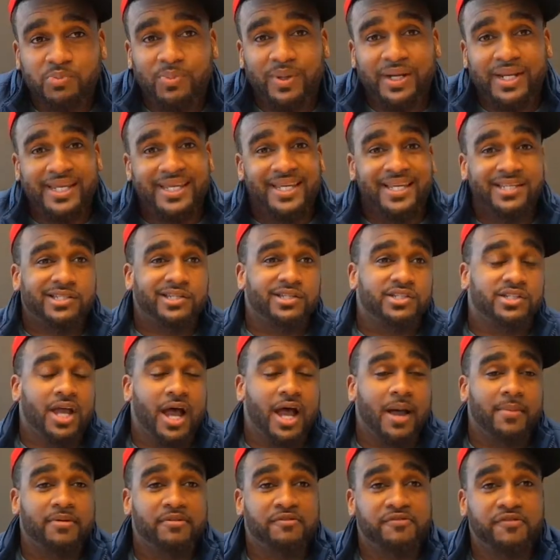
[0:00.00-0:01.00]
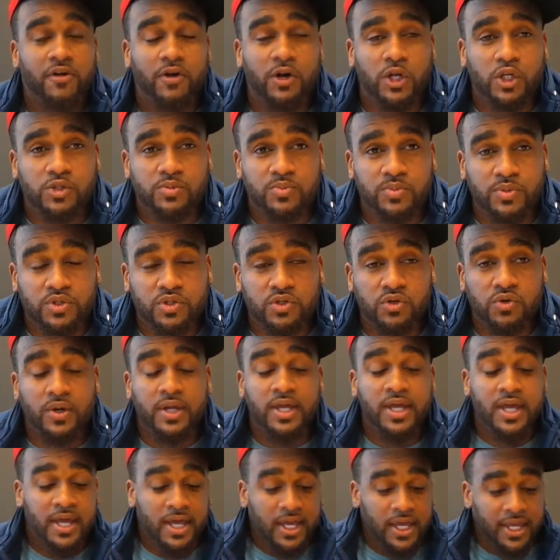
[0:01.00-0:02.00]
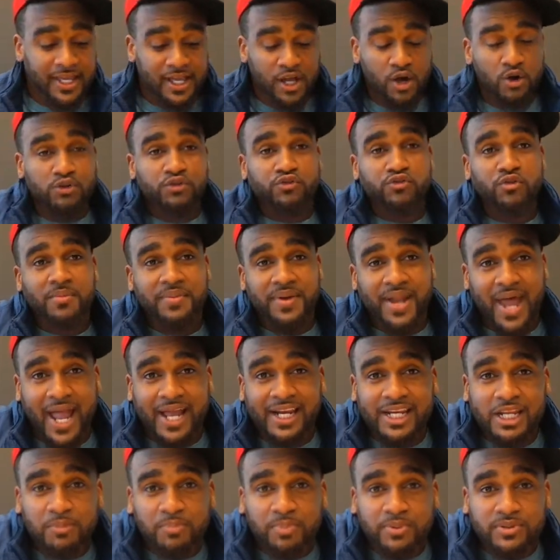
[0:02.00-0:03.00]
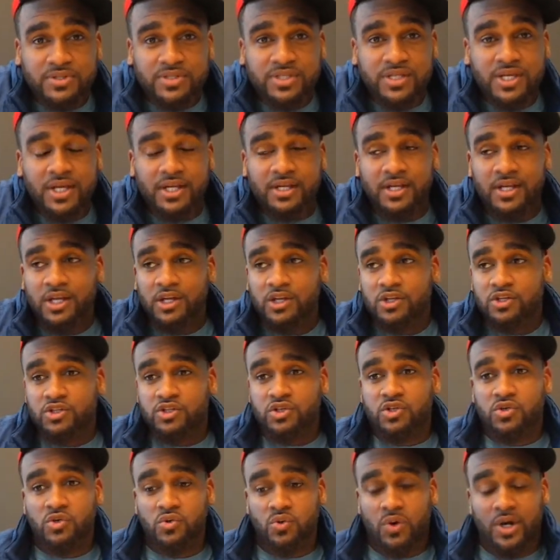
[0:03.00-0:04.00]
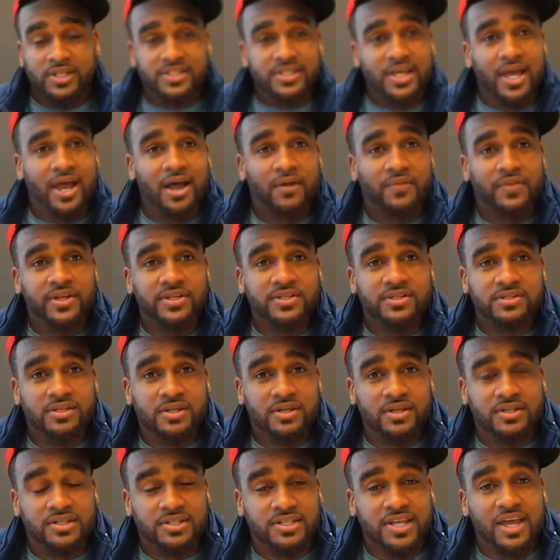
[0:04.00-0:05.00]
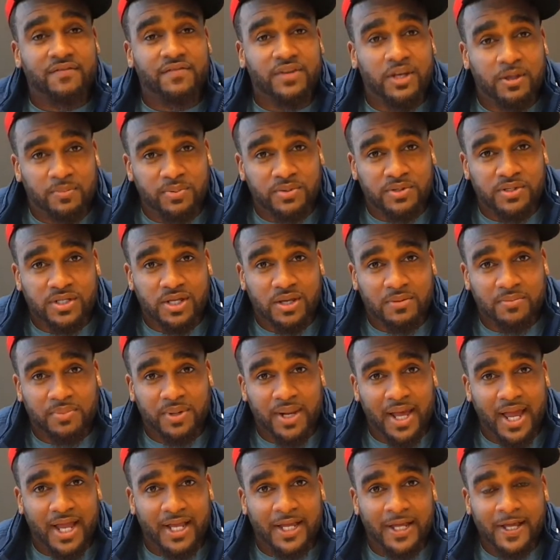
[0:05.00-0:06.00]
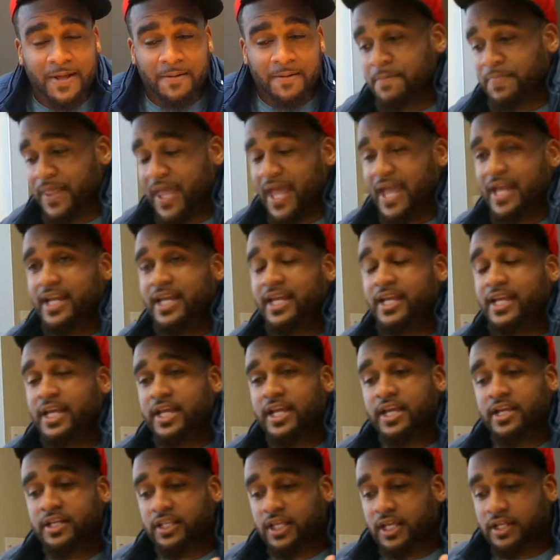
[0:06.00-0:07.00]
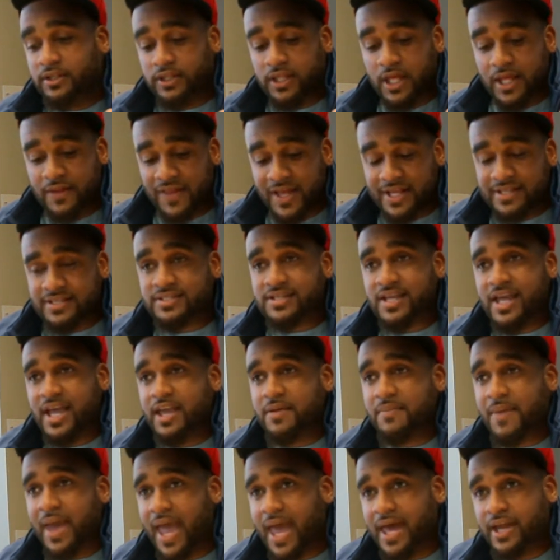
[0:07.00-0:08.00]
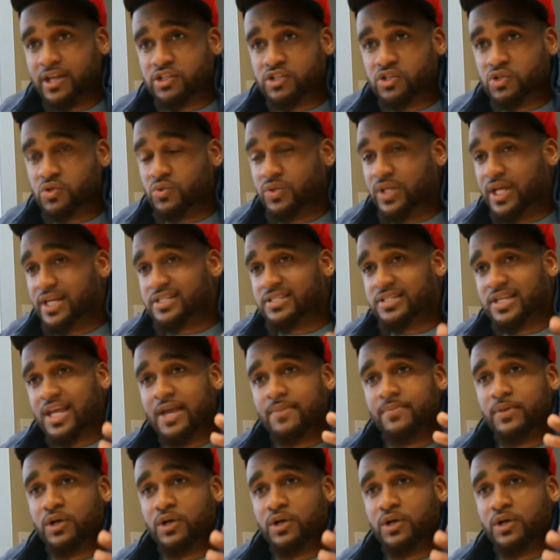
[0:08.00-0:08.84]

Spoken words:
but he gets a job in Ferguson, Missouri. He goes from 90% to a town that's 70% black. And that same attitude, that same